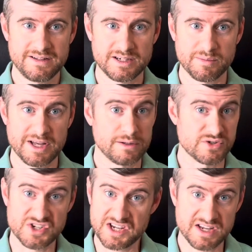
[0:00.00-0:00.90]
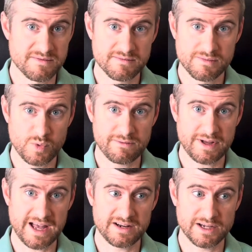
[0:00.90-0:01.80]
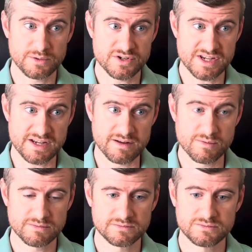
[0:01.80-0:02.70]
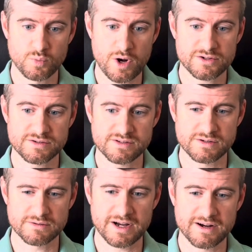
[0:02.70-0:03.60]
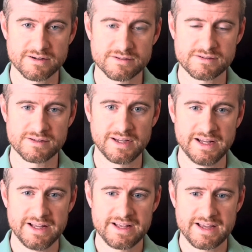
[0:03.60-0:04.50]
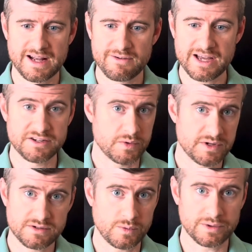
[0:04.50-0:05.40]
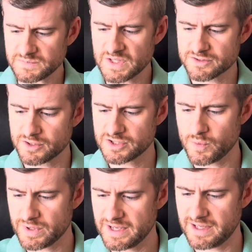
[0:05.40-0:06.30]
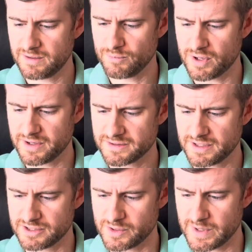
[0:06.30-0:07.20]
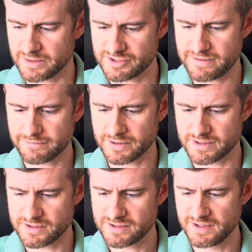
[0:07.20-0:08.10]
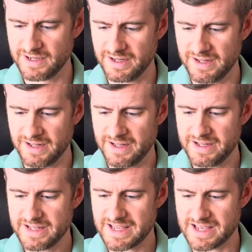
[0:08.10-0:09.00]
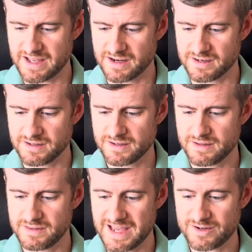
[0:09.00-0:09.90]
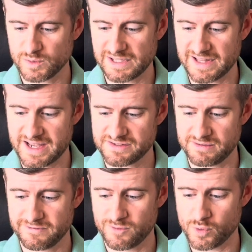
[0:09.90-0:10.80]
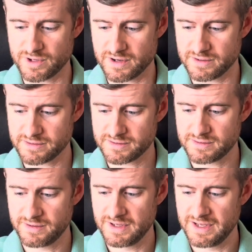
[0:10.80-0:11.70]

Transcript: LG. We've had LG washers and dryers, and I've had no issue with it. So she went ahead and bought a new LG fridge, and that only lasted 4 years.